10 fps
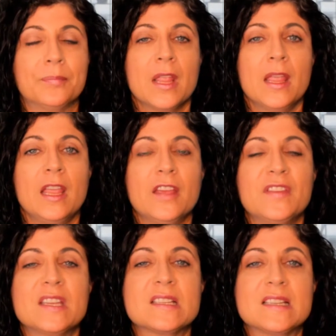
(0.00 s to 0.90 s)
If
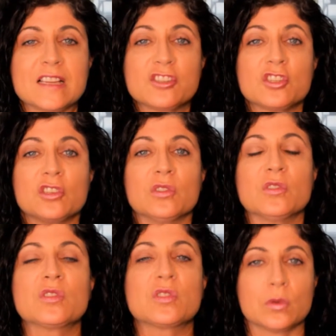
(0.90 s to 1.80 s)
it is an
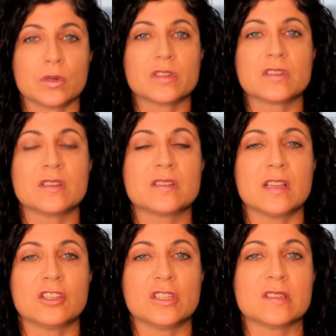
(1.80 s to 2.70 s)
external source,
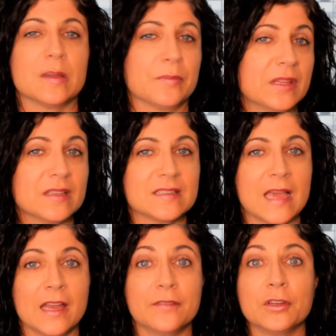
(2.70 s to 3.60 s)
such as something that's
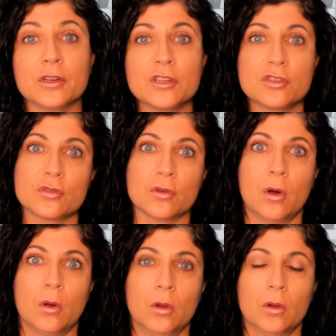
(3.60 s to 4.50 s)
out of your
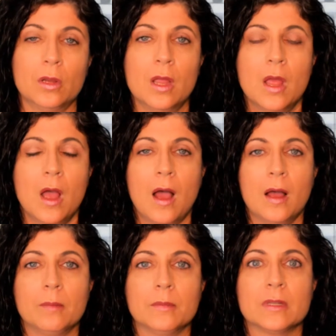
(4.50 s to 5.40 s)
control,
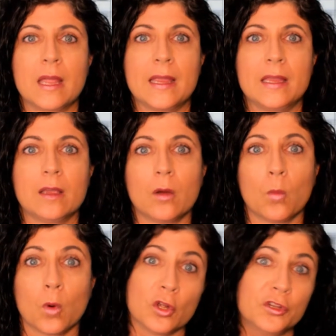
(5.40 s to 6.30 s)
like
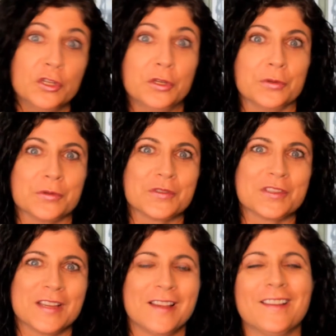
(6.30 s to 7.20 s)
world
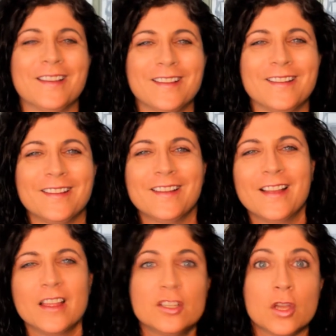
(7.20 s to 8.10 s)
news,
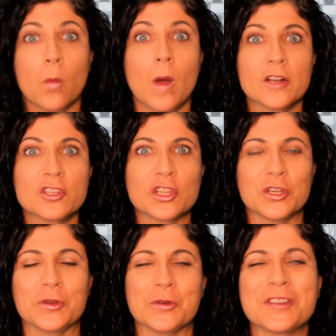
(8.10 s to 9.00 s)
don't watch the
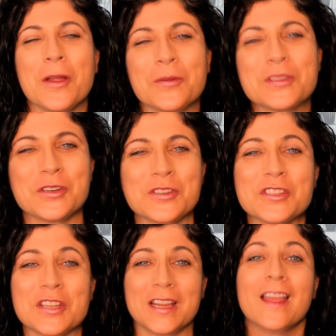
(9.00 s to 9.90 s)
news. No, seriously.